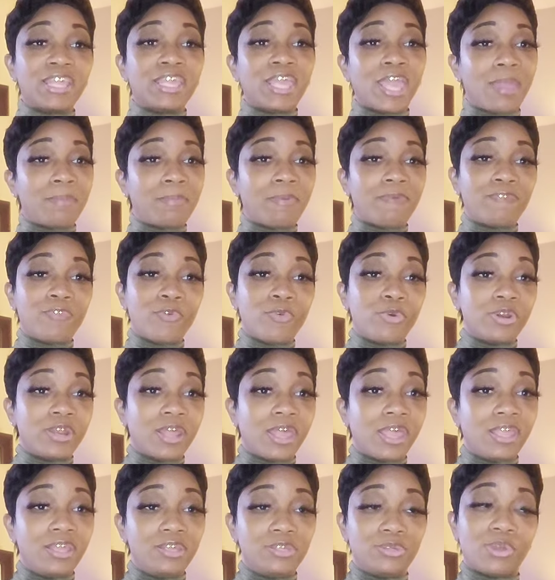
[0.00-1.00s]
it came in four
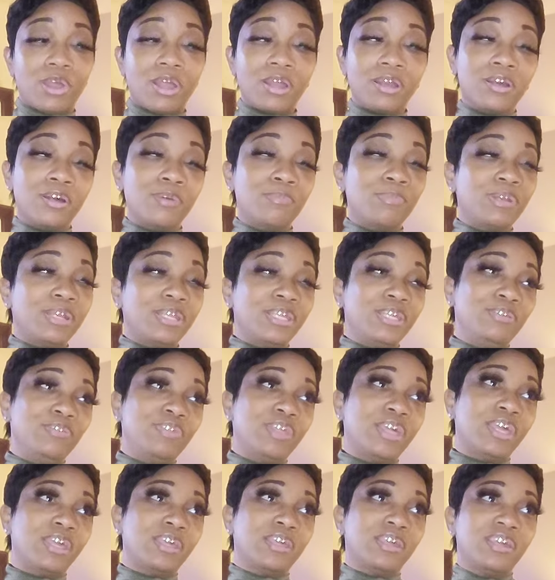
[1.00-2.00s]
days, so I couldn't
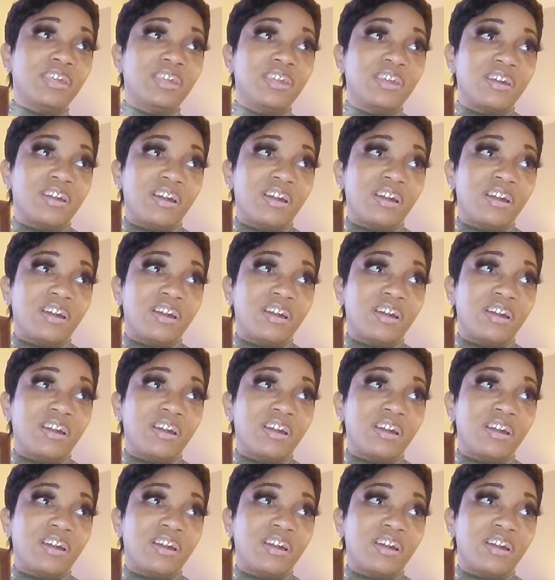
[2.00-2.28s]
believe that